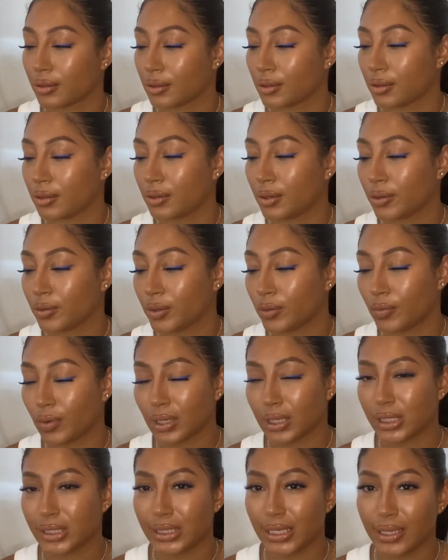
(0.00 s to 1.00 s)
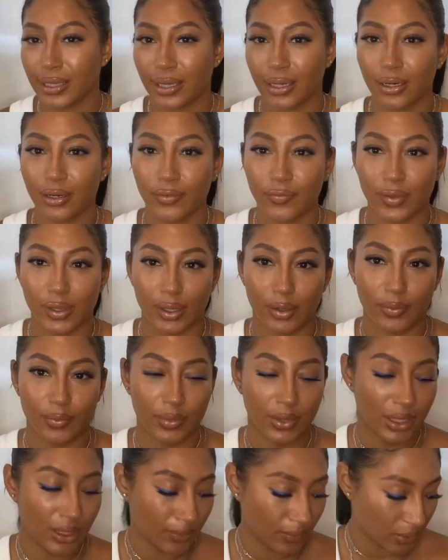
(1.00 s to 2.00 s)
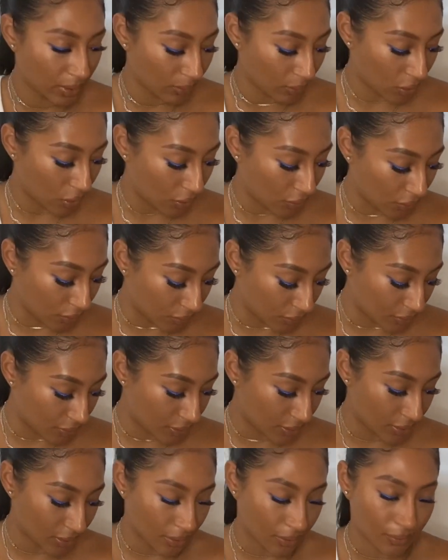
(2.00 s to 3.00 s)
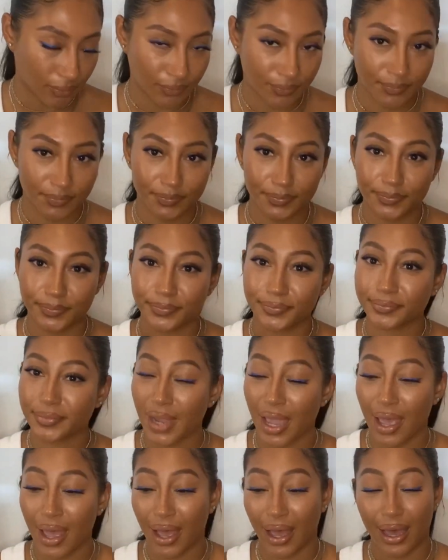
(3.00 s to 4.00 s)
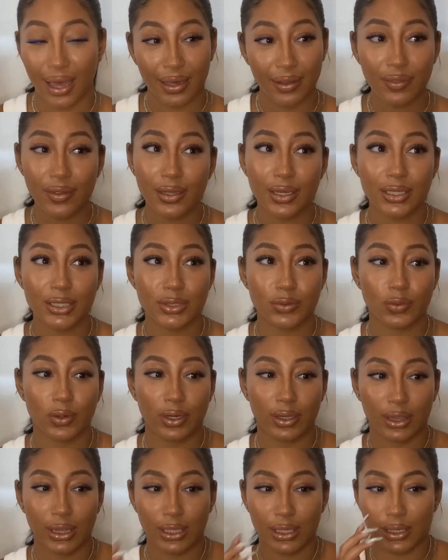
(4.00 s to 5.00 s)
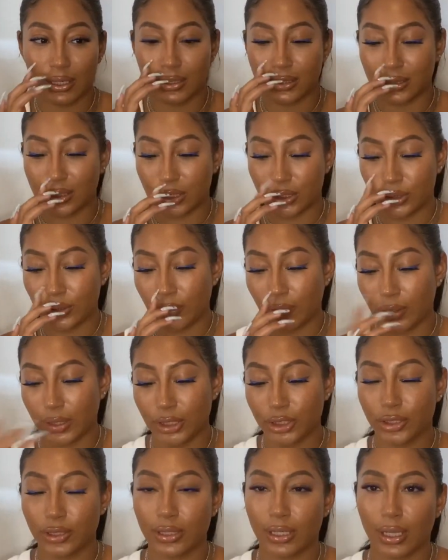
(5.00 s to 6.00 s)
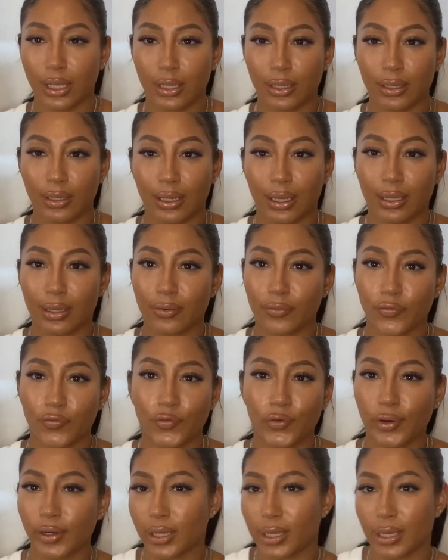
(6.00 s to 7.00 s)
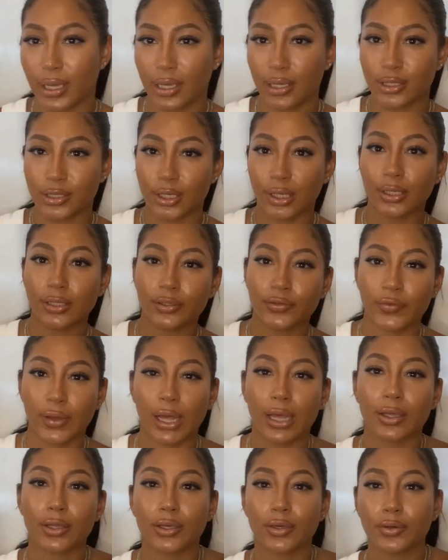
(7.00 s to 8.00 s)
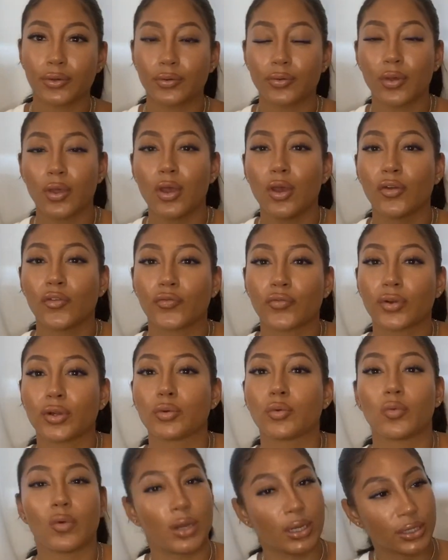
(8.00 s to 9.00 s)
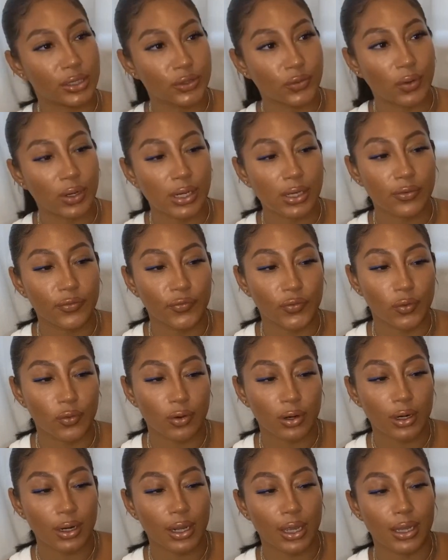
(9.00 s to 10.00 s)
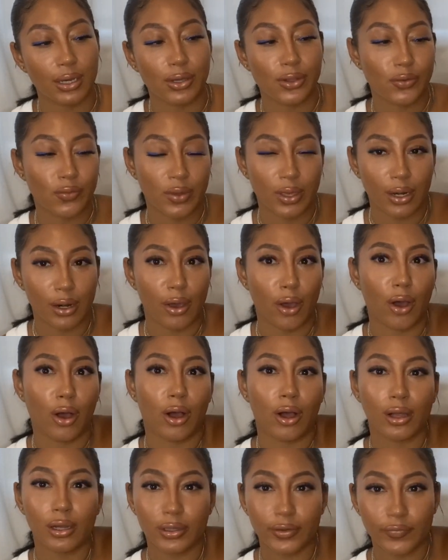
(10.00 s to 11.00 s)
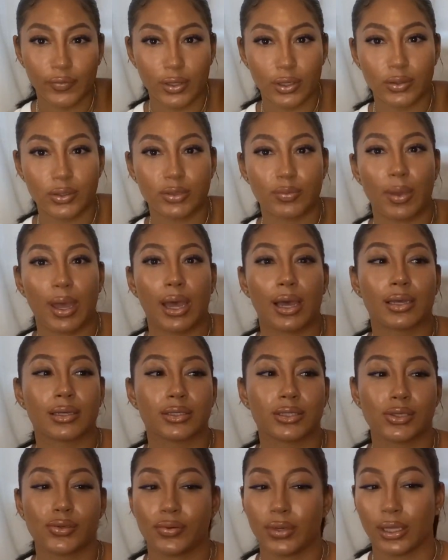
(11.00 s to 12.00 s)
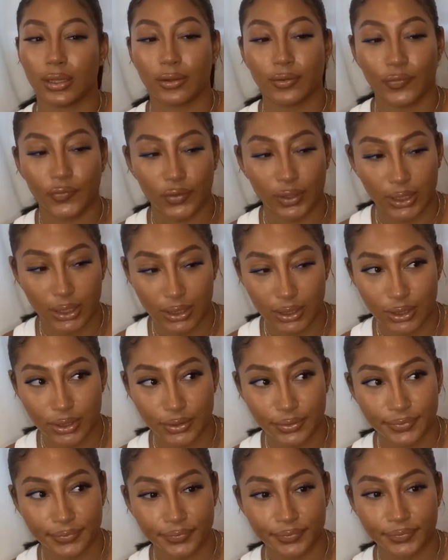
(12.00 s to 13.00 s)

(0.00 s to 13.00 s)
you know, you want to take care of them, keep them cold. So I think it's worth it. It's a $248 value for $124, and you get all of those masks. You get the fridge,